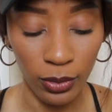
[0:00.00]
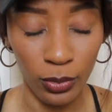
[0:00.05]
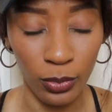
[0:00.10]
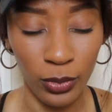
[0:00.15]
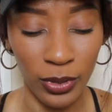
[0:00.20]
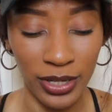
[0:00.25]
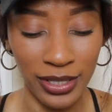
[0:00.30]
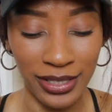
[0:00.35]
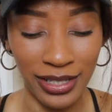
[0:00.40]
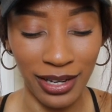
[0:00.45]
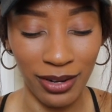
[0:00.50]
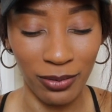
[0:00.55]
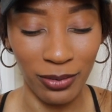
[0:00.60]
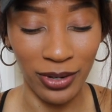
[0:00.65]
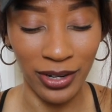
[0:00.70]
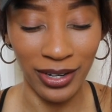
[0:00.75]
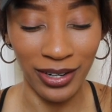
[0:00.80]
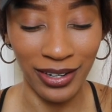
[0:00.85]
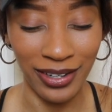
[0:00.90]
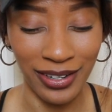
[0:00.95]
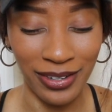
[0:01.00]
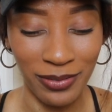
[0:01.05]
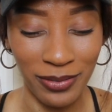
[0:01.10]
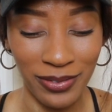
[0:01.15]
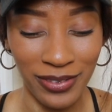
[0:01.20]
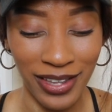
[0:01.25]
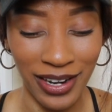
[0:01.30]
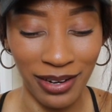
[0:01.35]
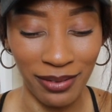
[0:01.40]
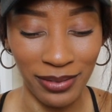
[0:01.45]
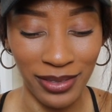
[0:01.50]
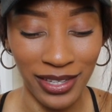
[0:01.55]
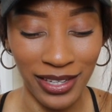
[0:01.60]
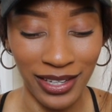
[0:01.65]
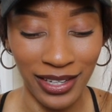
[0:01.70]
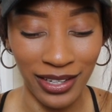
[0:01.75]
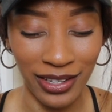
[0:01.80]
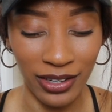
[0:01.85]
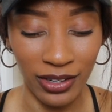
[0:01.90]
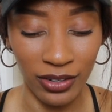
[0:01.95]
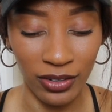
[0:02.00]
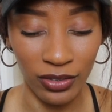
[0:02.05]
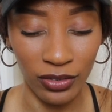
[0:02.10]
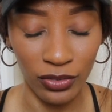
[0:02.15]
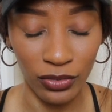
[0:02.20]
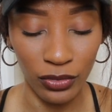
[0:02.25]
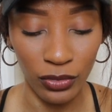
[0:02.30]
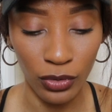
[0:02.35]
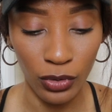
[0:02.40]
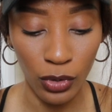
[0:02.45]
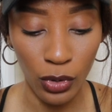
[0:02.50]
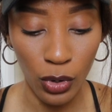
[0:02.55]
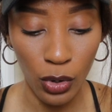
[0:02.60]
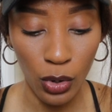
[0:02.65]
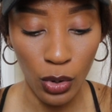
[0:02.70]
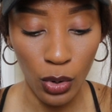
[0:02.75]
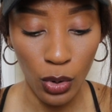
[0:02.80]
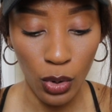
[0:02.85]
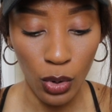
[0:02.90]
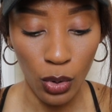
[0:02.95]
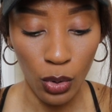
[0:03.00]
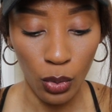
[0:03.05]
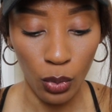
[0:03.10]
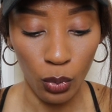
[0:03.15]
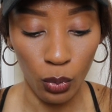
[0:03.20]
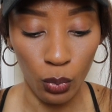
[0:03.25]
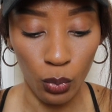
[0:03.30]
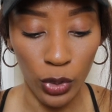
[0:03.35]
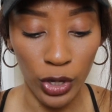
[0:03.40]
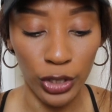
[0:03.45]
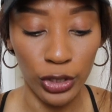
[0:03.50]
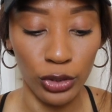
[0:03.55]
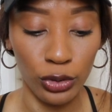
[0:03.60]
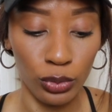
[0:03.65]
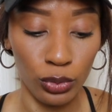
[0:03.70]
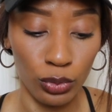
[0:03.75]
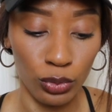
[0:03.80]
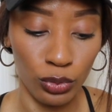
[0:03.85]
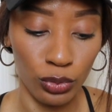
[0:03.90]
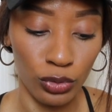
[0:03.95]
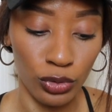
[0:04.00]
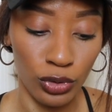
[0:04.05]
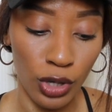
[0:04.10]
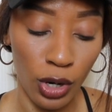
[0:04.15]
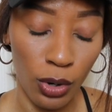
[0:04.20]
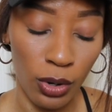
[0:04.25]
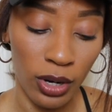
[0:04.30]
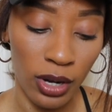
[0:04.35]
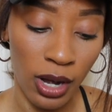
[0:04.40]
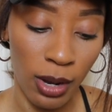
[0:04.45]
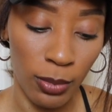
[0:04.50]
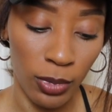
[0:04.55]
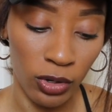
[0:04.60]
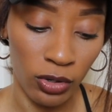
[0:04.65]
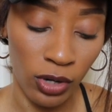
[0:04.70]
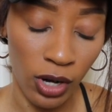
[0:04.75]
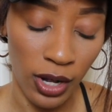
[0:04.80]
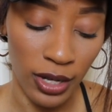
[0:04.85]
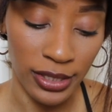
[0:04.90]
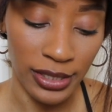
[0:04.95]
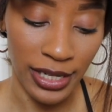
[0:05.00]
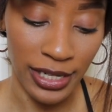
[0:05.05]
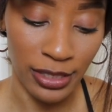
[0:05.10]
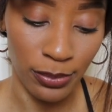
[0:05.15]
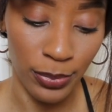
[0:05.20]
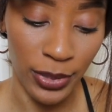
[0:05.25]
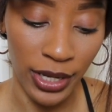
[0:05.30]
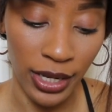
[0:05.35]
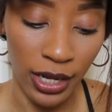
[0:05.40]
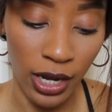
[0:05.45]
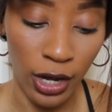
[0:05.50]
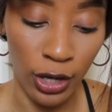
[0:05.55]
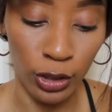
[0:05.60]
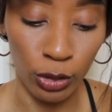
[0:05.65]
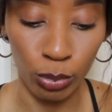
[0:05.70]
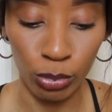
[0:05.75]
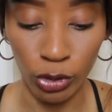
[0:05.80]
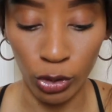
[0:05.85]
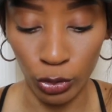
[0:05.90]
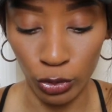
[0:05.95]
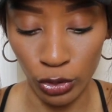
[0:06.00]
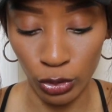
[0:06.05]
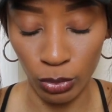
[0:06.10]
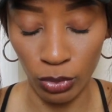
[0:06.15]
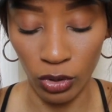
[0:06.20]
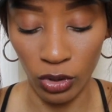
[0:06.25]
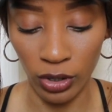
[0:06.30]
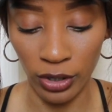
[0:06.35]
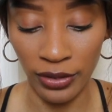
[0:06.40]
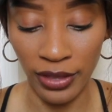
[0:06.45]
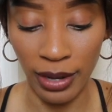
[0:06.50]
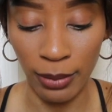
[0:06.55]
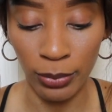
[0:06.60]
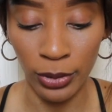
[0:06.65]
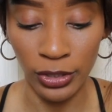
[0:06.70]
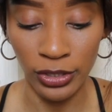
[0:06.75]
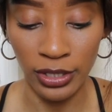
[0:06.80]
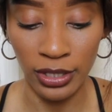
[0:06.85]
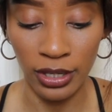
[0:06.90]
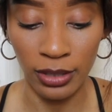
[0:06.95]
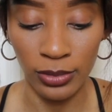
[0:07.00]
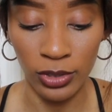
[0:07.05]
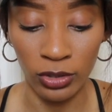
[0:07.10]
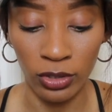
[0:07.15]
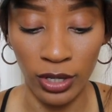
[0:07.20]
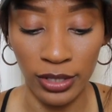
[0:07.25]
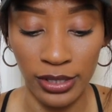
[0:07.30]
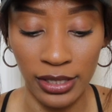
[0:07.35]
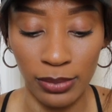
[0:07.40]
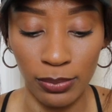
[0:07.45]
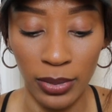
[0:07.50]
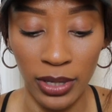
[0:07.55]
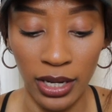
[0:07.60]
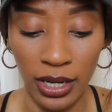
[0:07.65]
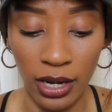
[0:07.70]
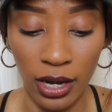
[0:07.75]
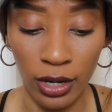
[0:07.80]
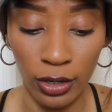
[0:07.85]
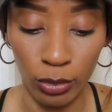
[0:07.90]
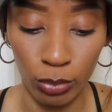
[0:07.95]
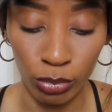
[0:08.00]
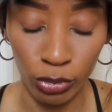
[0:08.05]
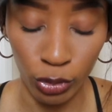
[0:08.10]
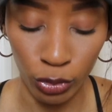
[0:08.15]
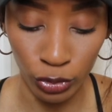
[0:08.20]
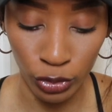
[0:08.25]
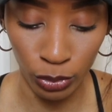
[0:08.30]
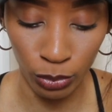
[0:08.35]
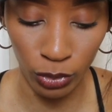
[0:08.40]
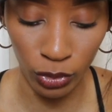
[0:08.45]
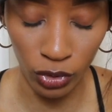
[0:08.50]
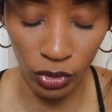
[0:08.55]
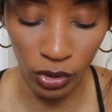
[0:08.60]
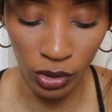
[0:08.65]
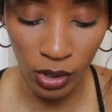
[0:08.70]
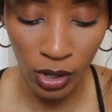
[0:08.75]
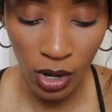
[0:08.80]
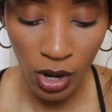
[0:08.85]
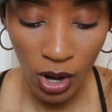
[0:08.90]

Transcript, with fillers: what is that word that I'm thinking of? where you don't come across as being unapproachable or that person comes across as being unapproachable